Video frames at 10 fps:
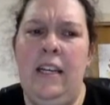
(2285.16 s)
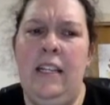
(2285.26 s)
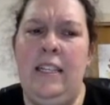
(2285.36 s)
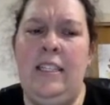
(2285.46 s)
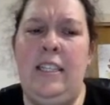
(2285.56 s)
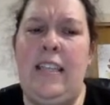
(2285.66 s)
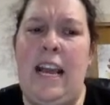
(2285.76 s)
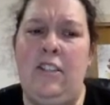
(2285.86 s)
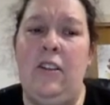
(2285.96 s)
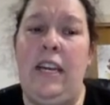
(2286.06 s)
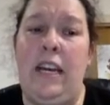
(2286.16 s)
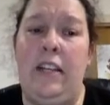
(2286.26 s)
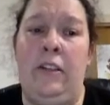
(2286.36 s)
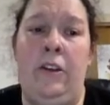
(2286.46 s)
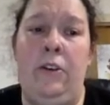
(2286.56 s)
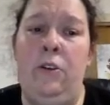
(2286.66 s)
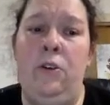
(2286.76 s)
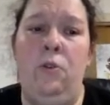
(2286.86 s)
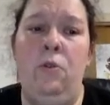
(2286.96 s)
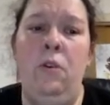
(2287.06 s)
This is actually a
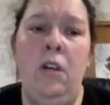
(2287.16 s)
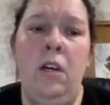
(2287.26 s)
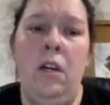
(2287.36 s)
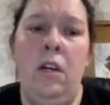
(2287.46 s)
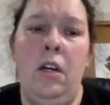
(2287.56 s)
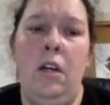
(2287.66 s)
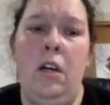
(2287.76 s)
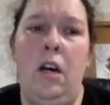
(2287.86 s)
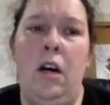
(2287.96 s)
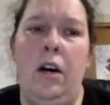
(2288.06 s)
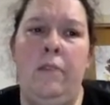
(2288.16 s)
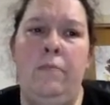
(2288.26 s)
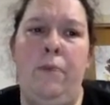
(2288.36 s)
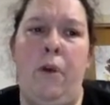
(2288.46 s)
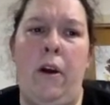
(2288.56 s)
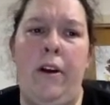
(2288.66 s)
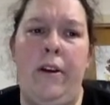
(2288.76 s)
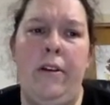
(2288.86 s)
new part.